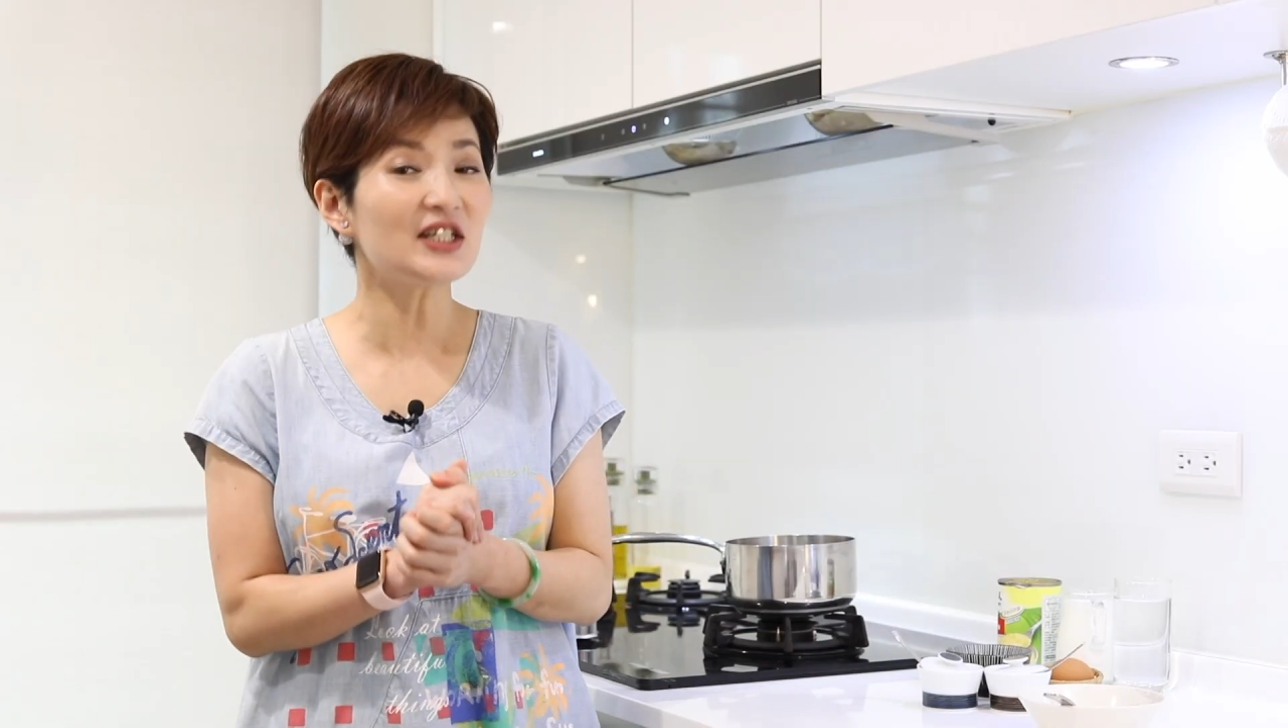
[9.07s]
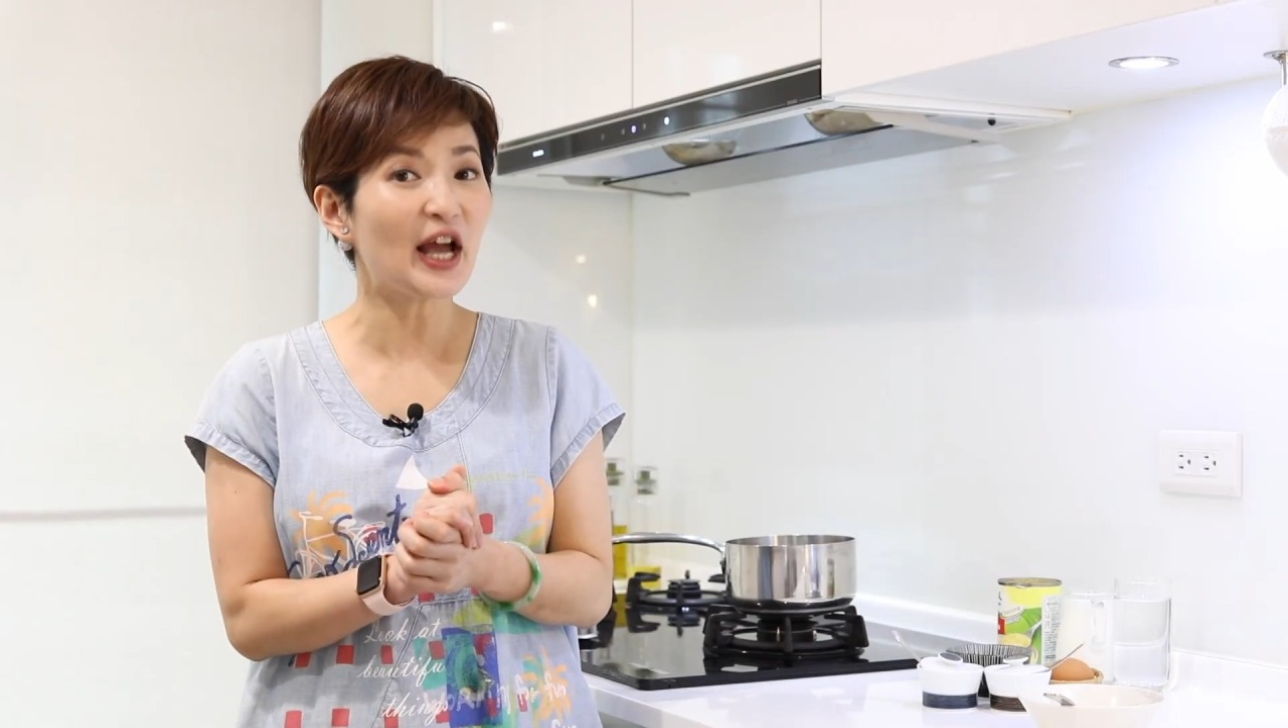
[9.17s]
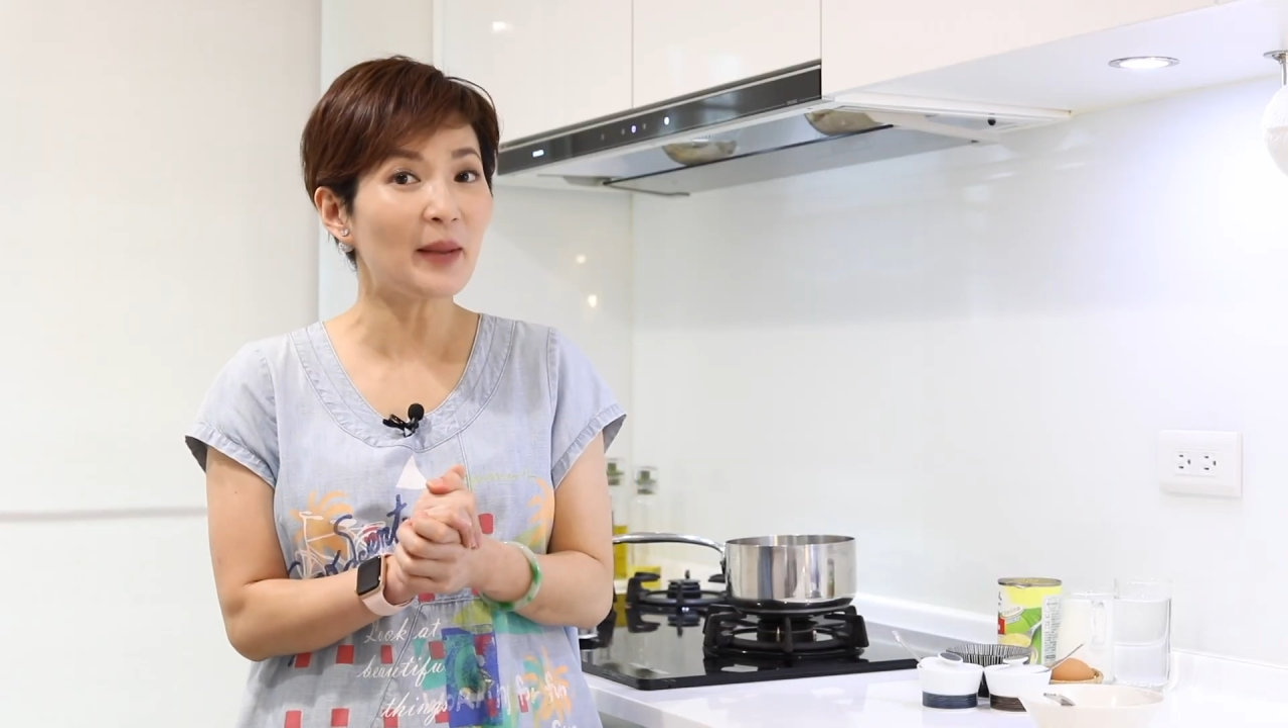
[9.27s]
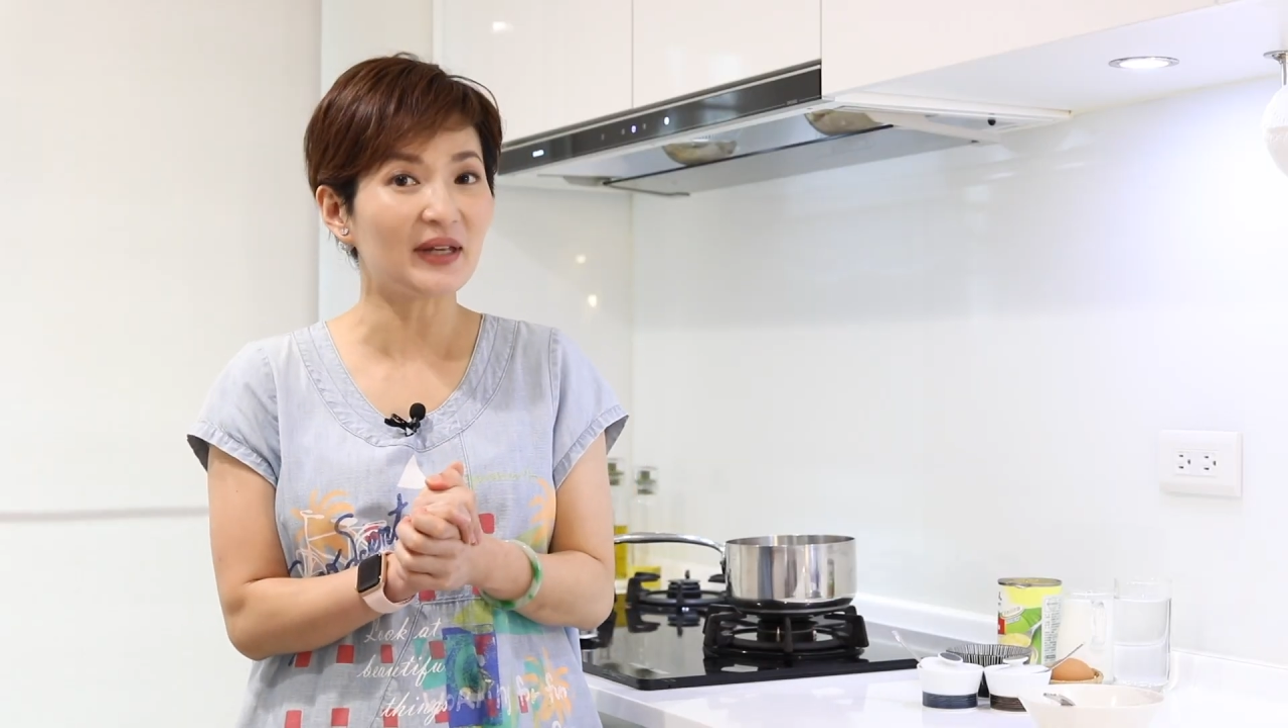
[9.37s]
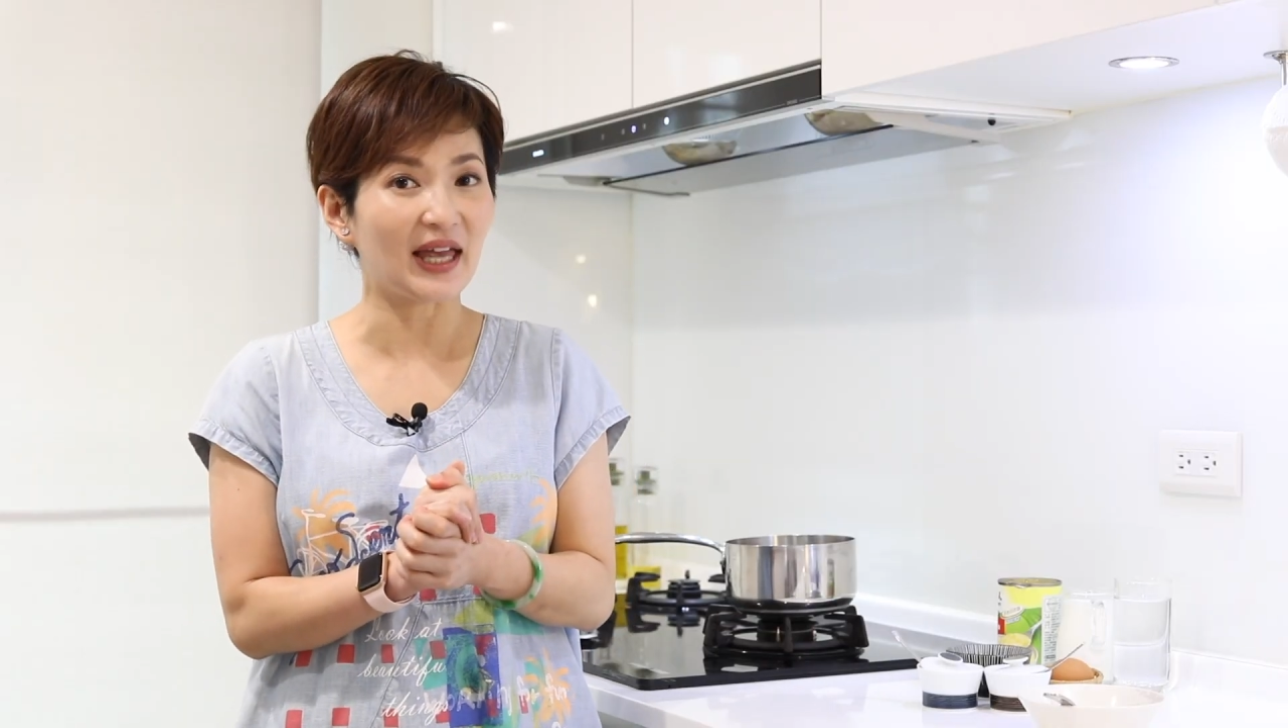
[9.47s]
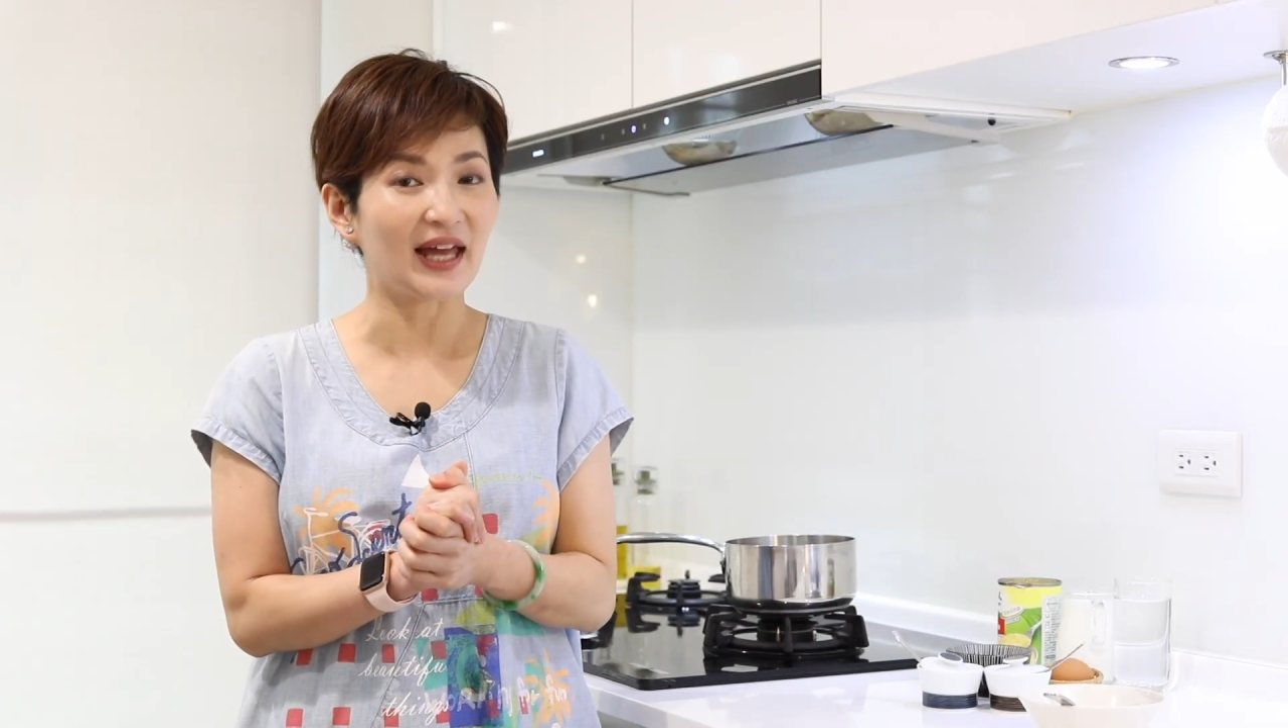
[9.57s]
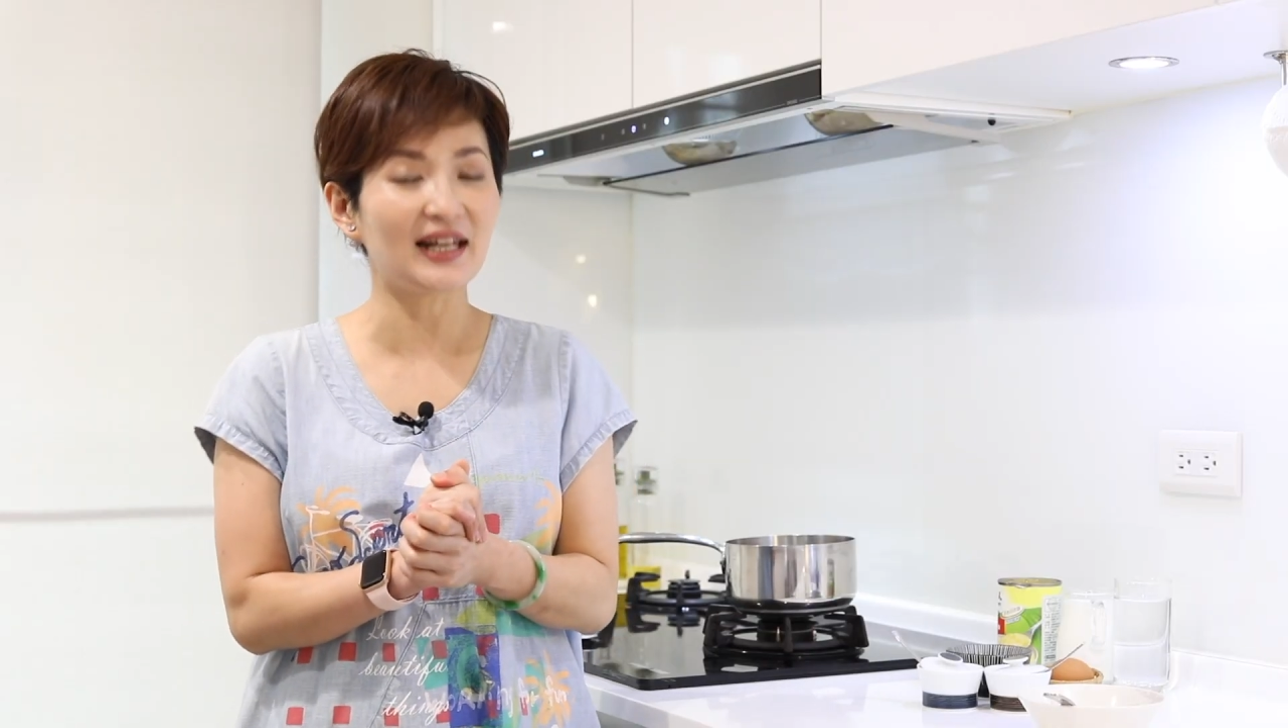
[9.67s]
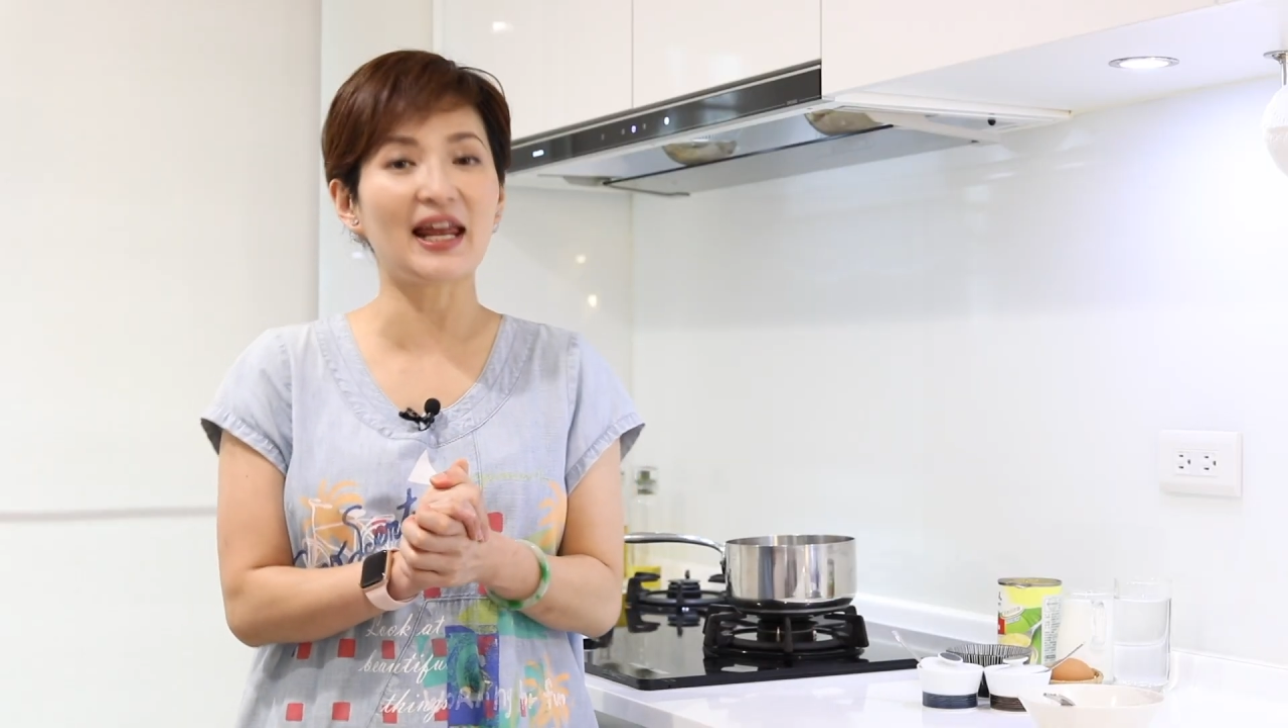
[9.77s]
time again,